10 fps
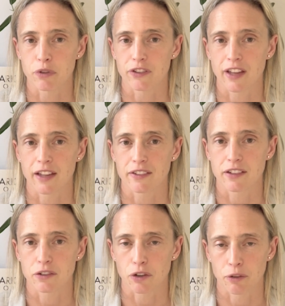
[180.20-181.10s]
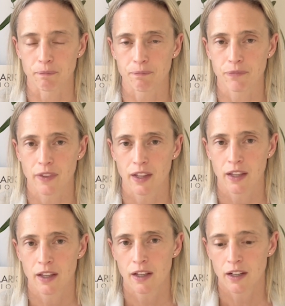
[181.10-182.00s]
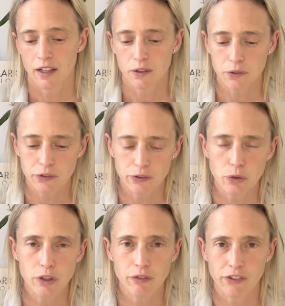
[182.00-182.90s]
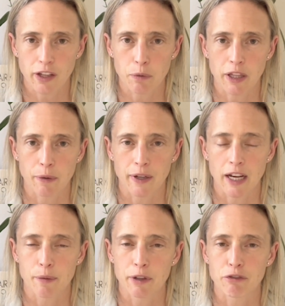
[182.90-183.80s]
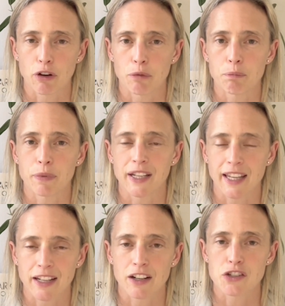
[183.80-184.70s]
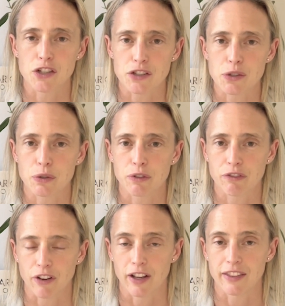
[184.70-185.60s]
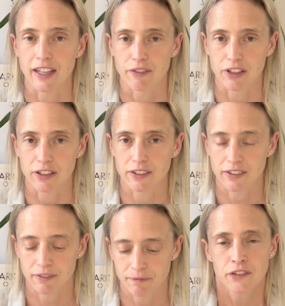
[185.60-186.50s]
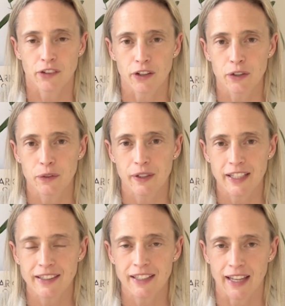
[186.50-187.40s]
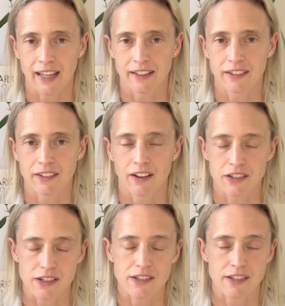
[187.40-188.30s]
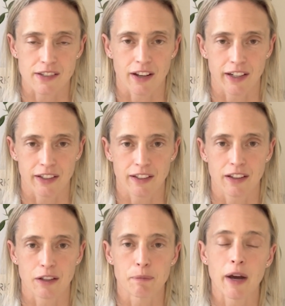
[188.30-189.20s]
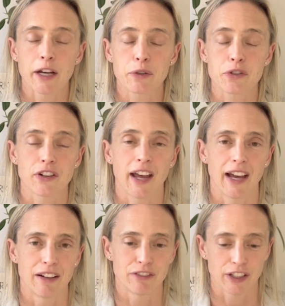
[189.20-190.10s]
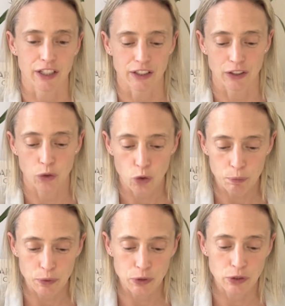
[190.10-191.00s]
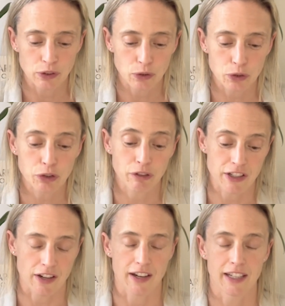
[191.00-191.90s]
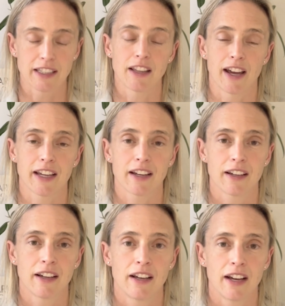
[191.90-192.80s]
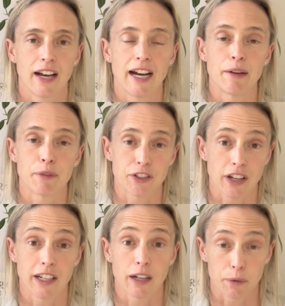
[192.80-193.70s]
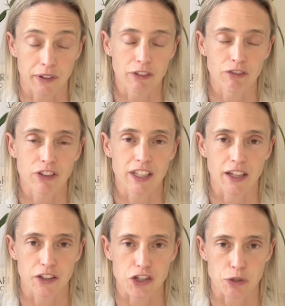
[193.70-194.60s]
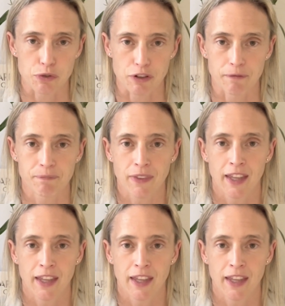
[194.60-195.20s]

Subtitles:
with Down syndrome. I could sort of see where they were coming from, but again, I just couldn't find the evidence. So in the end, I just decided that Michael should have a normal, ordinary diet like the diet I was giving for the other children,